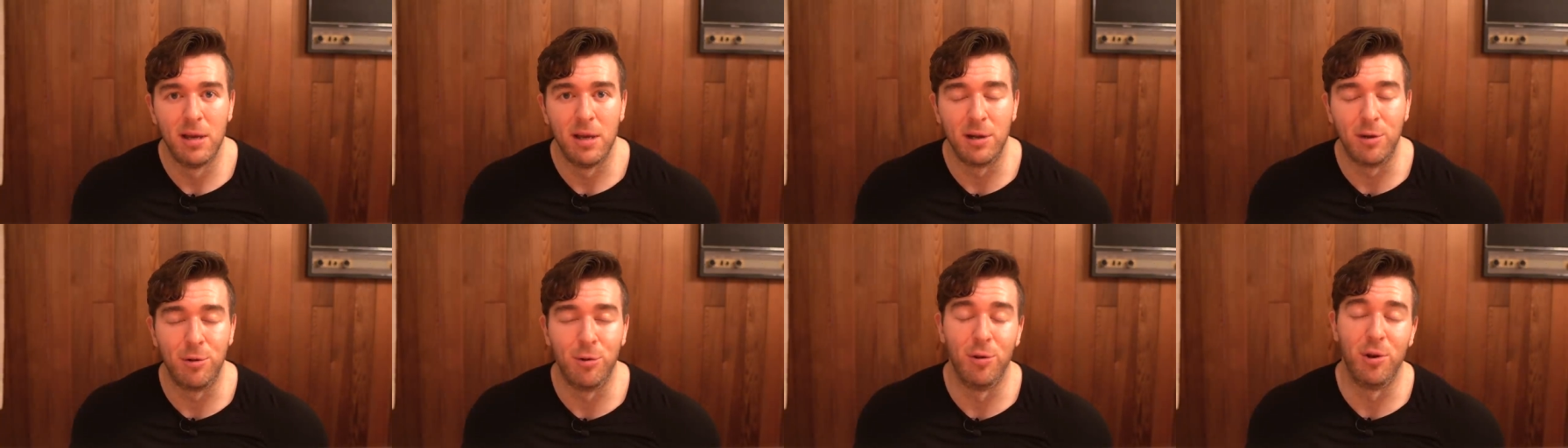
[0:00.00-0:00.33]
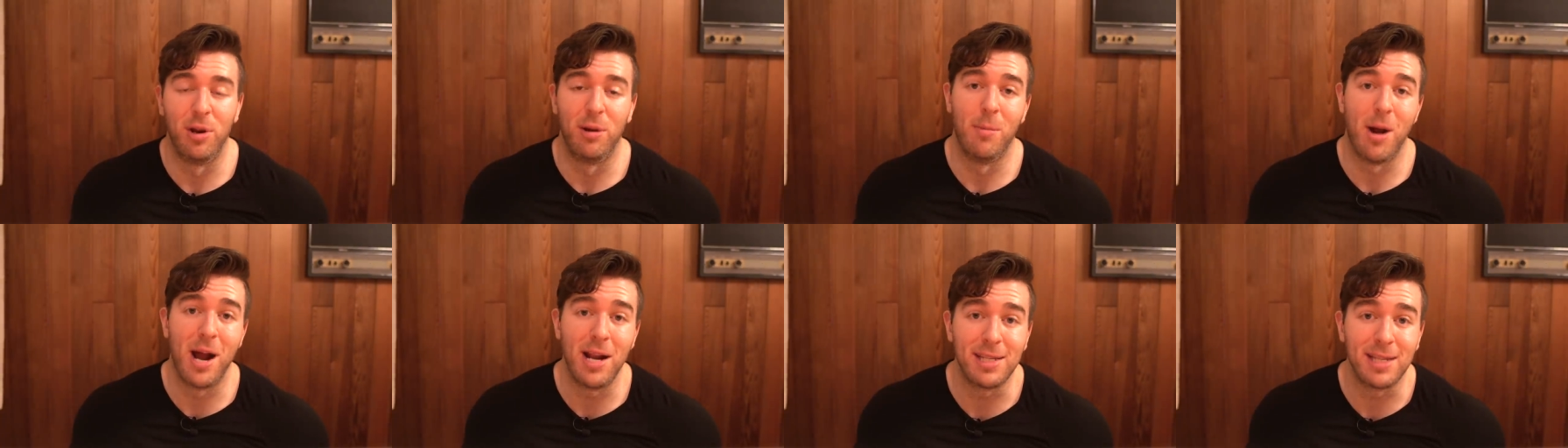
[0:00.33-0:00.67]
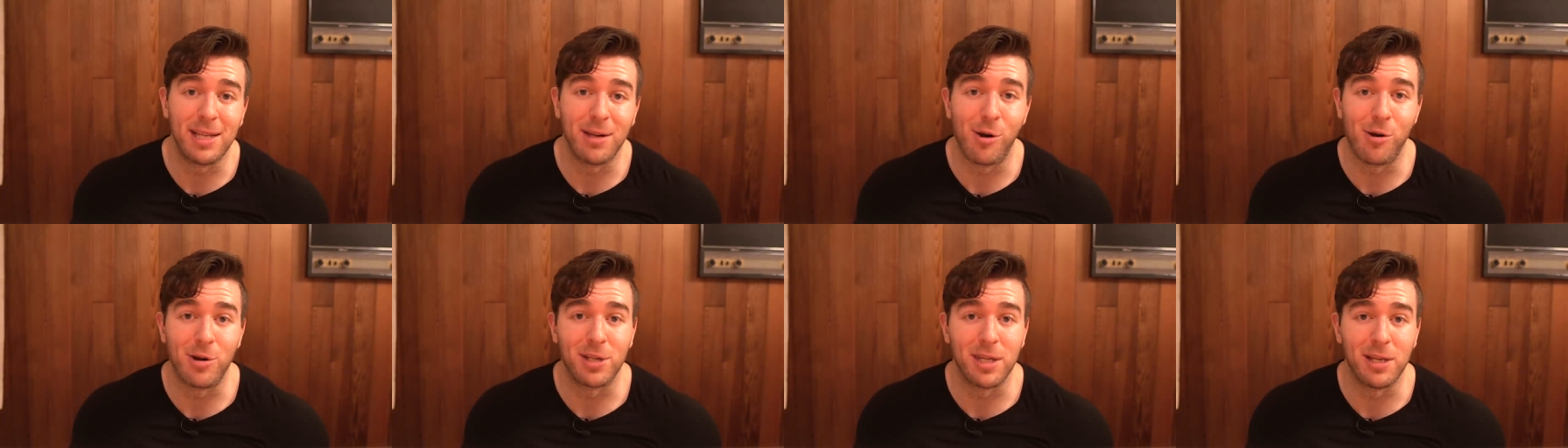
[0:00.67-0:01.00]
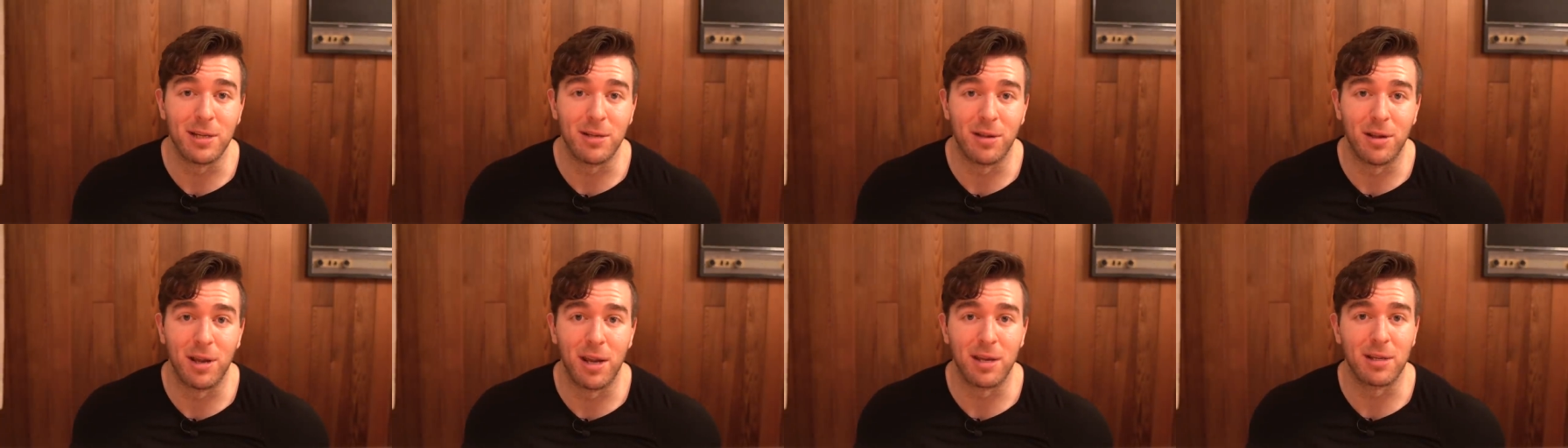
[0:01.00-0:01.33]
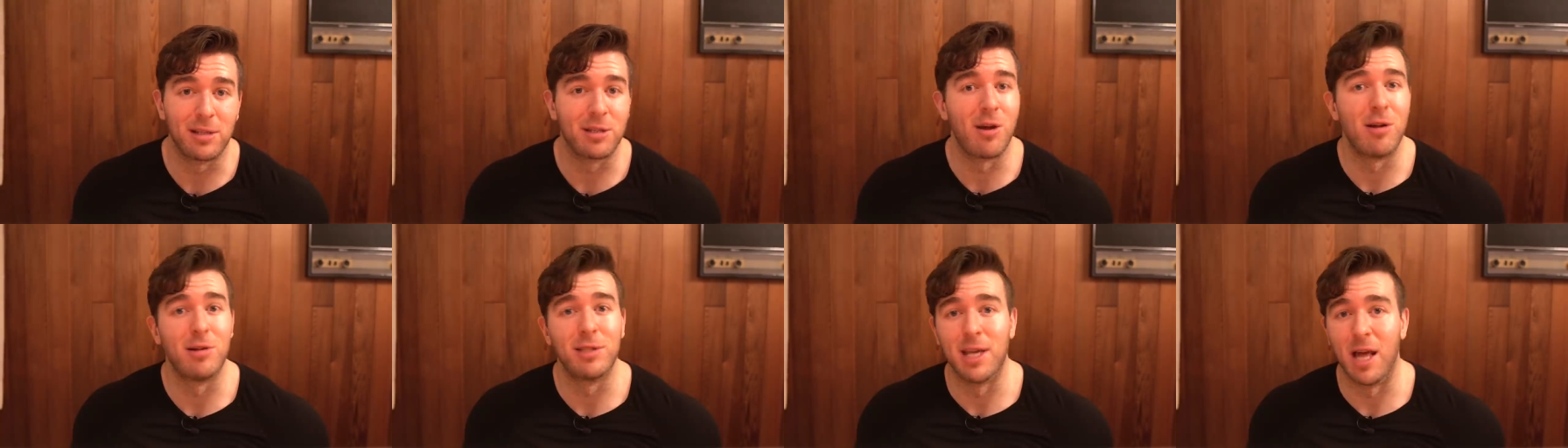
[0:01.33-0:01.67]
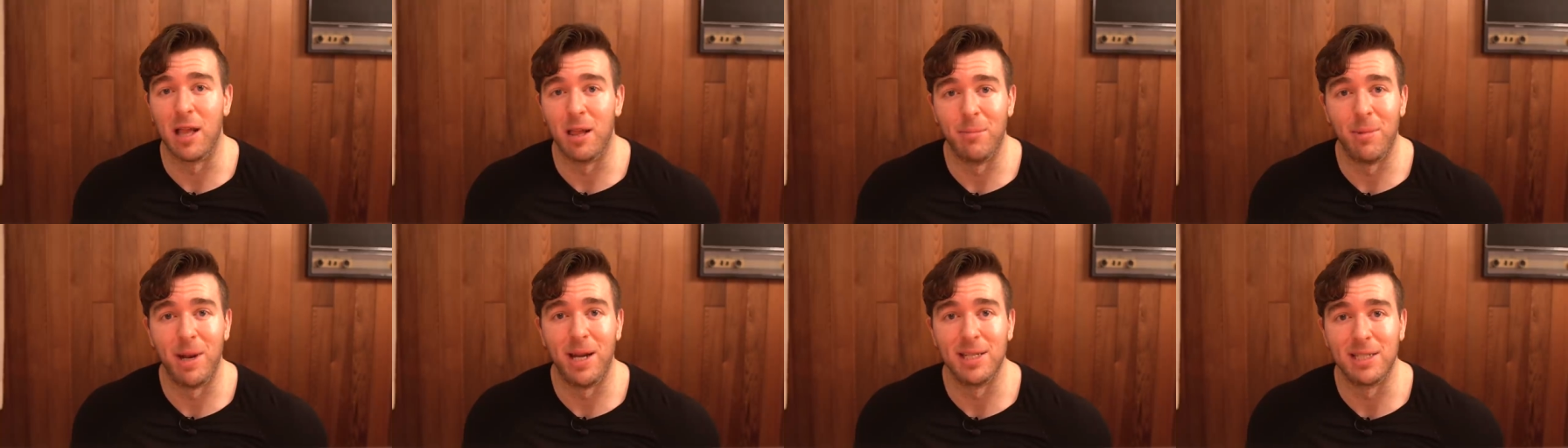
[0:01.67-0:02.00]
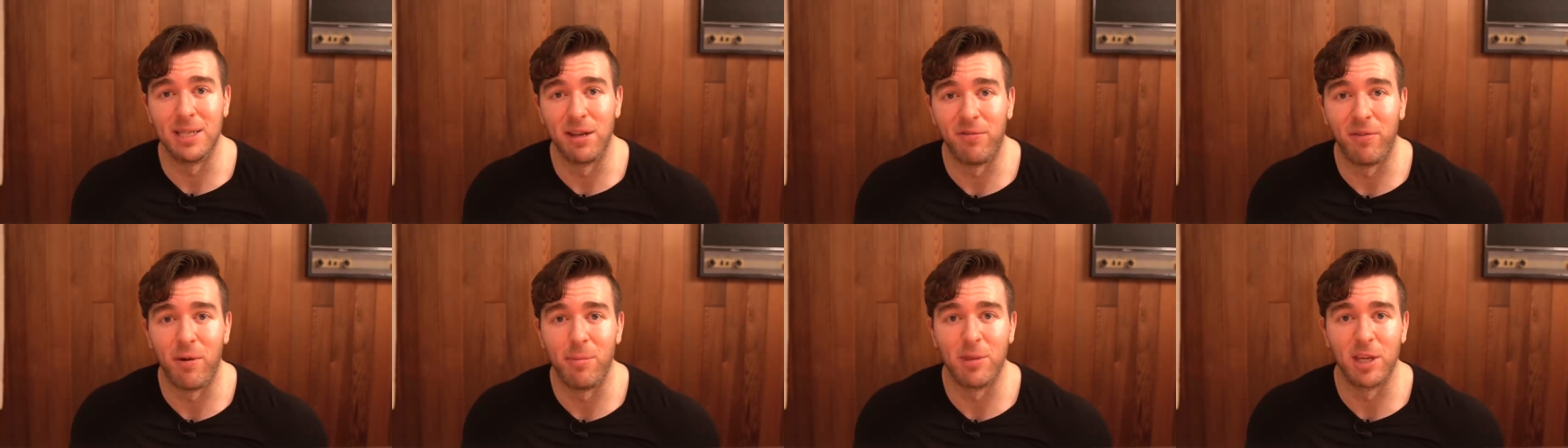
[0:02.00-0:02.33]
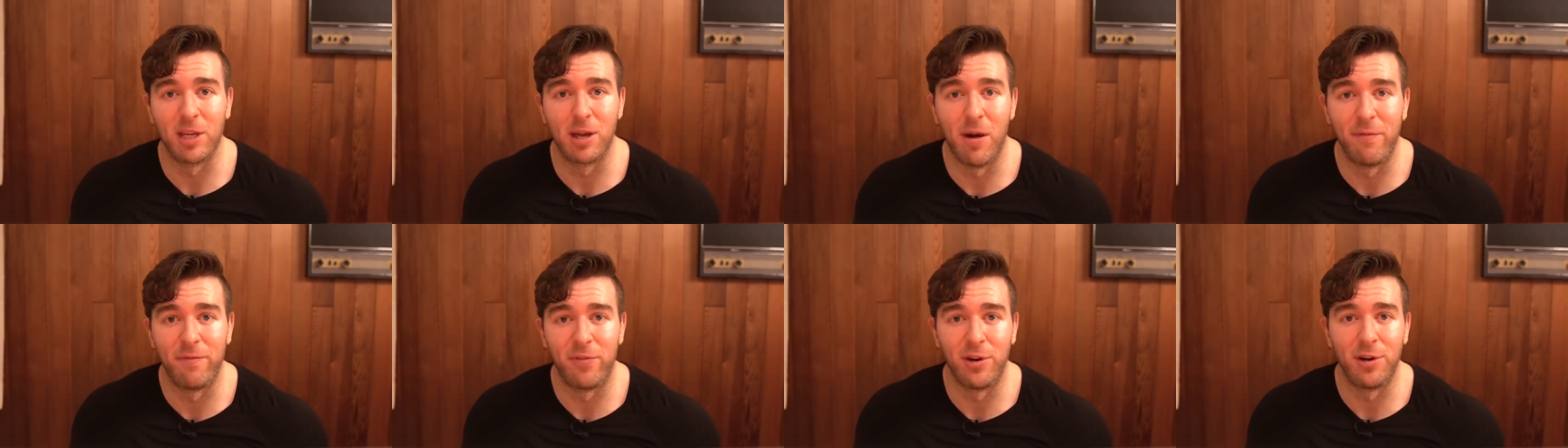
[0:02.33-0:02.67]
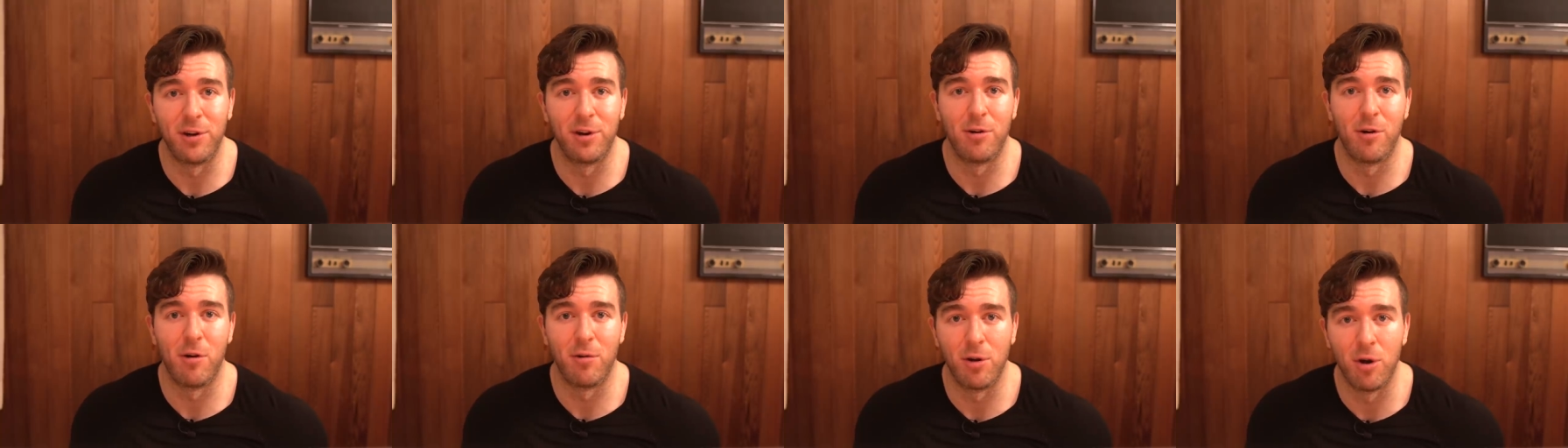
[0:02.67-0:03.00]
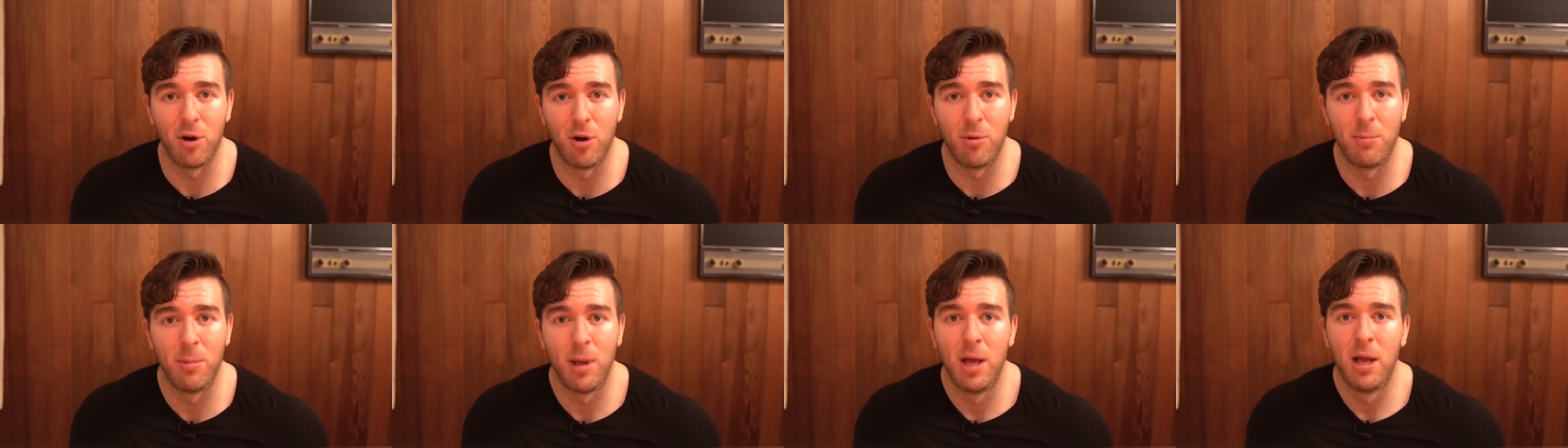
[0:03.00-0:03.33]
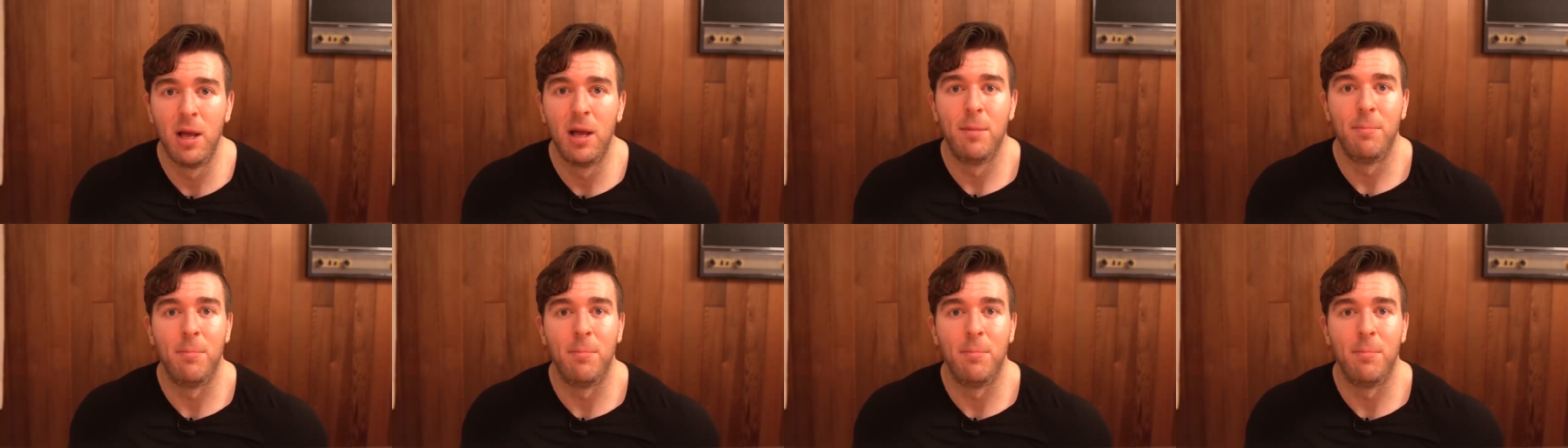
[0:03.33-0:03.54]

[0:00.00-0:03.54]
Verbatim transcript: including my T R T clinic, it's all telemedicine from the comfort of your own home,